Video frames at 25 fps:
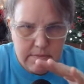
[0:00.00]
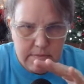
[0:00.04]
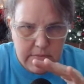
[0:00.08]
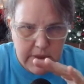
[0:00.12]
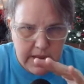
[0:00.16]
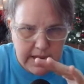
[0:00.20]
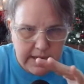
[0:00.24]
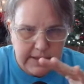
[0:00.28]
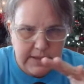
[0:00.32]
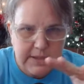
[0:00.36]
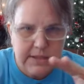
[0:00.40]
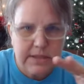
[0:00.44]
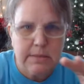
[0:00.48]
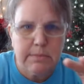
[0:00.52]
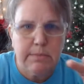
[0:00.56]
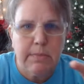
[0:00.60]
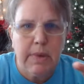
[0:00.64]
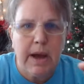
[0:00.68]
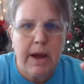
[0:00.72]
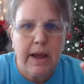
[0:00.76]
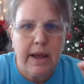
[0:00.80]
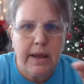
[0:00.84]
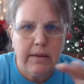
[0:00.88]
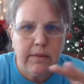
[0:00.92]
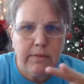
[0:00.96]
into
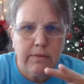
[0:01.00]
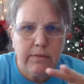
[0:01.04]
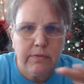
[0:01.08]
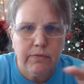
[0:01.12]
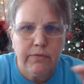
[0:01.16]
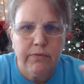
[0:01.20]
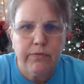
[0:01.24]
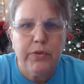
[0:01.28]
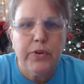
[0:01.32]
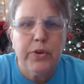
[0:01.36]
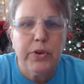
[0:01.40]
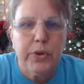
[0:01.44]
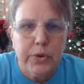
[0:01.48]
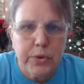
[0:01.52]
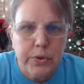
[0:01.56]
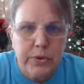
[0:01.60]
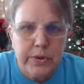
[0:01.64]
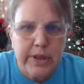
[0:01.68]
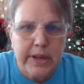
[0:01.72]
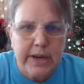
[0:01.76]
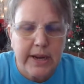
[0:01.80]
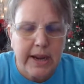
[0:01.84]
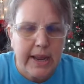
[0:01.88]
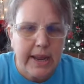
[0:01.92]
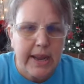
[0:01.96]
my food
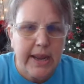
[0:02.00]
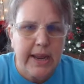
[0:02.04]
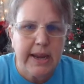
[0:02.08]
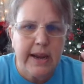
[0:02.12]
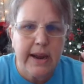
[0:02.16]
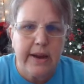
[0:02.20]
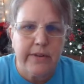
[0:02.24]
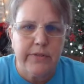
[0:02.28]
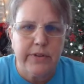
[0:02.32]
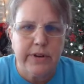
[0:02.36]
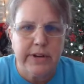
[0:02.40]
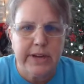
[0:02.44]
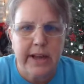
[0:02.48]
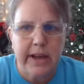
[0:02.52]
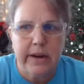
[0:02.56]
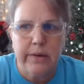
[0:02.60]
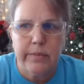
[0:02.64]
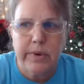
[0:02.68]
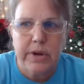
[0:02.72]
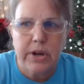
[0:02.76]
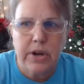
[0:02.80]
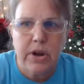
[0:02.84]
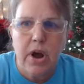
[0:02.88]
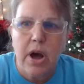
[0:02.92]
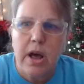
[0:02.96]
that I eat every day. I don't
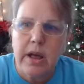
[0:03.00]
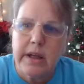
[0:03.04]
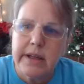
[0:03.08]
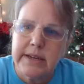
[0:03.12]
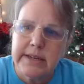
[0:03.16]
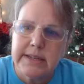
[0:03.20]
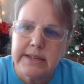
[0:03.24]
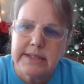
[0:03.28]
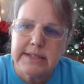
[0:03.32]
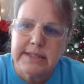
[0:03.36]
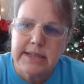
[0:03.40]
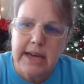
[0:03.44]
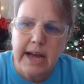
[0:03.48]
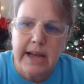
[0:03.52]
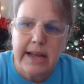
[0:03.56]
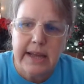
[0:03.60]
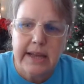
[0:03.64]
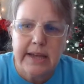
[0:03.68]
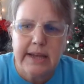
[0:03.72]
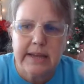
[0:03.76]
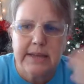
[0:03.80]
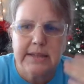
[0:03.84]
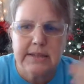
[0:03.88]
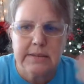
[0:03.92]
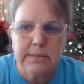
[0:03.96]
want to call it a
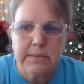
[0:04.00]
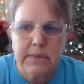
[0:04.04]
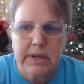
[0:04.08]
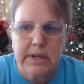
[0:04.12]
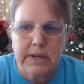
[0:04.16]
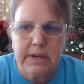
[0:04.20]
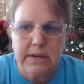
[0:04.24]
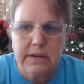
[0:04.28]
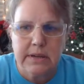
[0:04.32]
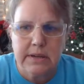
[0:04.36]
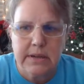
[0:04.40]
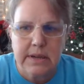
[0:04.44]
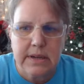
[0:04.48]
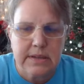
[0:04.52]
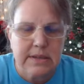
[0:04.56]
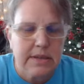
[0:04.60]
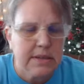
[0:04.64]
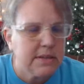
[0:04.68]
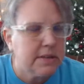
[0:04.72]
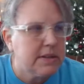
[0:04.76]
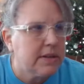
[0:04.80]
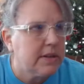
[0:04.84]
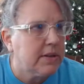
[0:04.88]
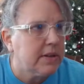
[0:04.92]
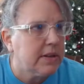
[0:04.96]
diet because I'm not
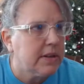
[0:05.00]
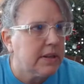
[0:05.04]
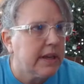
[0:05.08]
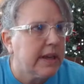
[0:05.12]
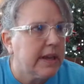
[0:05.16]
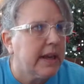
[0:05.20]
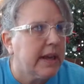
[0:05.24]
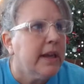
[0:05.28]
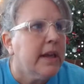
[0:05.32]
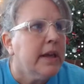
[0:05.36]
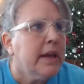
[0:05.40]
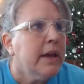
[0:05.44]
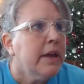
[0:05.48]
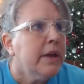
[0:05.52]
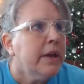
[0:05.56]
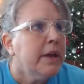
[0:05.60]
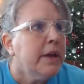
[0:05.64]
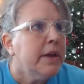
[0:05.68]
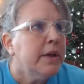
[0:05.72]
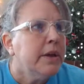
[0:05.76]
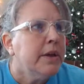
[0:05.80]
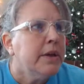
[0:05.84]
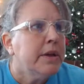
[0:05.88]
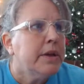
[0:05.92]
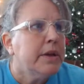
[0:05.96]
necessarily,
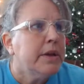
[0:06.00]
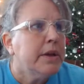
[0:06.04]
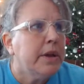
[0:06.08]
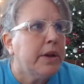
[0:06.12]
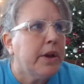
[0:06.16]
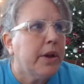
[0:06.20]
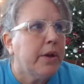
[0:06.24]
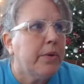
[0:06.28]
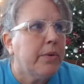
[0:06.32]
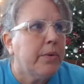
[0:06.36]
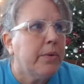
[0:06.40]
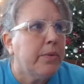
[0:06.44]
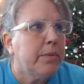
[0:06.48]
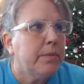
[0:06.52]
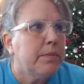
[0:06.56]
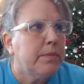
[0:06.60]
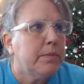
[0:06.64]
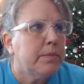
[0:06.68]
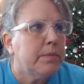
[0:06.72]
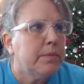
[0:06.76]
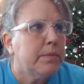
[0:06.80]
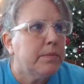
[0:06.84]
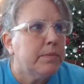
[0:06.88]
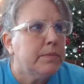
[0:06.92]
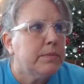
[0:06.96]
you know,
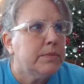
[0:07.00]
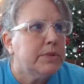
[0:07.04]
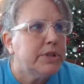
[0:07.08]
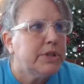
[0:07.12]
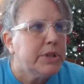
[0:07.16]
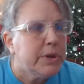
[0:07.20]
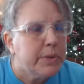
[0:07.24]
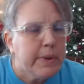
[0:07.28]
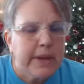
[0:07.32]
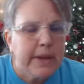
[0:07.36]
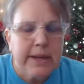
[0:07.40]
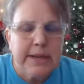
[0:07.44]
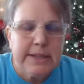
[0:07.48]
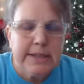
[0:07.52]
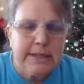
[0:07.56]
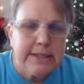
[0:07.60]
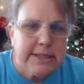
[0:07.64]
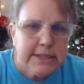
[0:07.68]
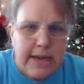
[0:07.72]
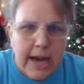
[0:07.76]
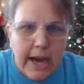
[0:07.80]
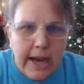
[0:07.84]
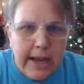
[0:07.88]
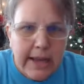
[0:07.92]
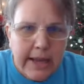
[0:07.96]
doing a
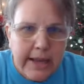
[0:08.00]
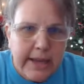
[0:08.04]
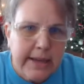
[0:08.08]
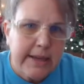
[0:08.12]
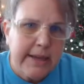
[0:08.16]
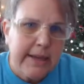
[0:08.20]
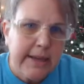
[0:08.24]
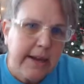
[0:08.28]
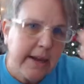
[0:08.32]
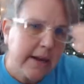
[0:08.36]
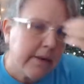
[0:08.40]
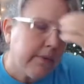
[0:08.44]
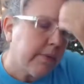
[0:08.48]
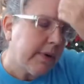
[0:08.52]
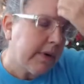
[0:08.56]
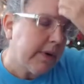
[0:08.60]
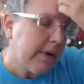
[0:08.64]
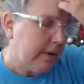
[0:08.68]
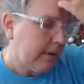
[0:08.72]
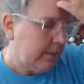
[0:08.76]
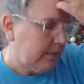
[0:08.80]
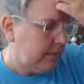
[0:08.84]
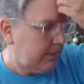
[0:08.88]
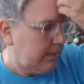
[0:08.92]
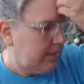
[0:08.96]
diet. I don't want
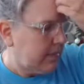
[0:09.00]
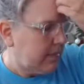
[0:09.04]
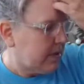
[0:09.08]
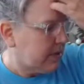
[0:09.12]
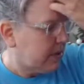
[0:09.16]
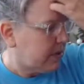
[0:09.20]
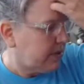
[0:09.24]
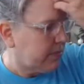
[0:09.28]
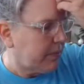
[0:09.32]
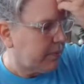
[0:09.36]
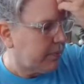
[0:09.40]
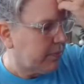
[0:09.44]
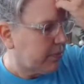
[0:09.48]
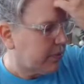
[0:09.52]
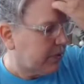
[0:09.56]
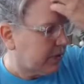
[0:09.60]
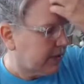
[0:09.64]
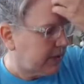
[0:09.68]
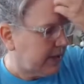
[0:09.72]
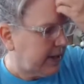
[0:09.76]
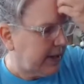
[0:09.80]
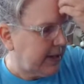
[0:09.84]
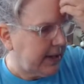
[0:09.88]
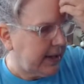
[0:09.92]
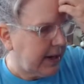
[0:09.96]
to
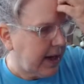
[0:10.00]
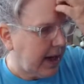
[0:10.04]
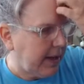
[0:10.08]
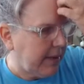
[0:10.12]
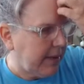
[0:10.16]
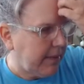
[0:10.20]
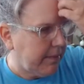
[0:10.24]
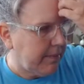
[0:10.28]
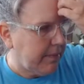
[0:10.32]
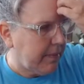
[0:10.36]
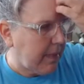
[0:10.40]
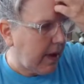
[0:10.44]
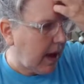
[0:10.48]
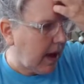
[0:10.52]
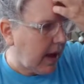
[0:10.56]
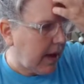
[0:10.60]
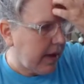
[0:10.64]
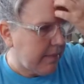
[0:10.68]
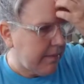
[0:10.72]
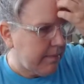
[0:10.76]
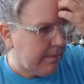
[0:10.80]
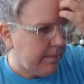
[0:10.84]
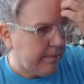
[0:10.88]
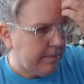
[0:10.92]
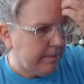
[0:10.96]
misrepresent.
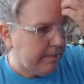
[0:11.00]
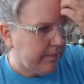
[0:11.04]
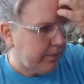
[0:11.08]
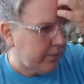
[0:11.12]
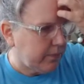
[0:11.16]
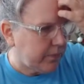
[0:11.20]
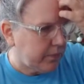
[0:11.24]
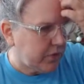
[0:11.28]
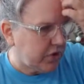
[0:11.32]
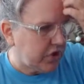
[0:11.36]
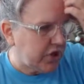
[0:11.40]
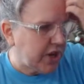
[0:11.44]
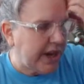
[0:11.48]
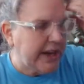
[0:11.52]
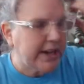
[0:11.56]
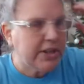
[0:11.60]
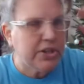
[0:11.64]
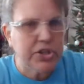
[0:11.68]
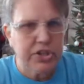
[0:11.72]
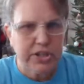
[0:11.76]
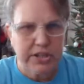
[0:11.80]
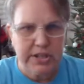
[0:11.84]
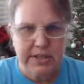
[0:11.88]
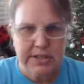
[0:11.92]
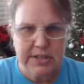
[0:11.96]
I'm
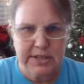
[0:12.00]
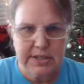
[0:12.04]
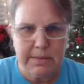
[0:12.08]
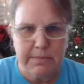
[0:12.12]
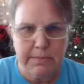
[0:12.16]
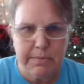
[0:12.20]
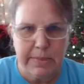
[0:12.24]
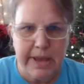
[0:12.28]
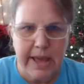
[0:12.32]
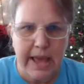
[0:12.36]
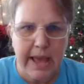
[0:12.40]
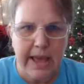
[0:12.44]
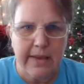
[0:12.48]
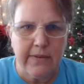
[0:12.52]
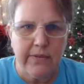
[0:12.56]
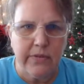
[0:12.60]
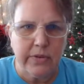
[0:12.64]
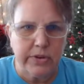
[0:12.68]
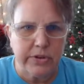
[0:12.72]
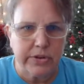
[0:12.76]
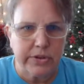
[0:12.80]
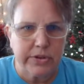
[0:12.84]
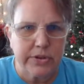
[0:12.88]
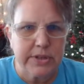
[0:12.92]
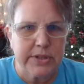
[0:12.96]
changing some
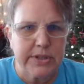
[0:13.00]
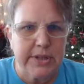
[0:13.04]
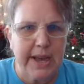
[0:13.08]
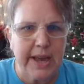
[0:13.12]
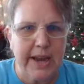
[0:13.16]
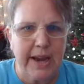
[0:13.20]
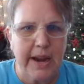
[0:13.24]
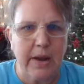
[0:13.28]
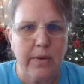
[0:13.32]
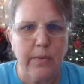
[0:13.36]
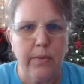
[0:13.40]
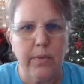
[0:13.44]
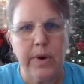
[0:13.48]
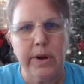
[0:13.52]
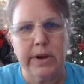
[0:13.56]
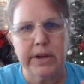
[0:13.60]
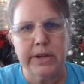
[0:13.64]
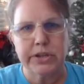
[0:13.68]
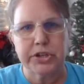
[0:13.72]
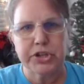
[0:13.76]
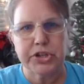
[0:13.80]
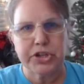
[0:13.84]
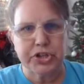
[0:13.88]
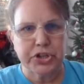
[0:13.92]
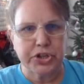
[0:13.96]
behaviors and I want
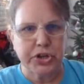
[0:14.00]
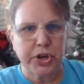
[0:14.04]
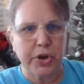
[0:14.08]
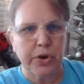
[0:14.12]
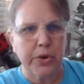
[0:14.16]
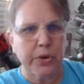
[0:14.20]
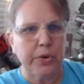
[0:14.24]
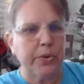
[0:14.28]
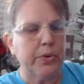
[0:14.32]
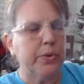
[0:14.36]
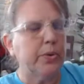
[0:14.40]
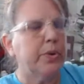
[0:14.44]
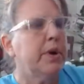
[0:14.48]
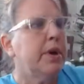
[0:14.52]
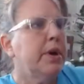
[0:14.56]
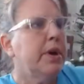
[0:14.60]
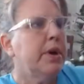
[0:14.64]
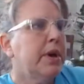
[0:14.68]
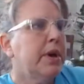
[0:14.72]
to show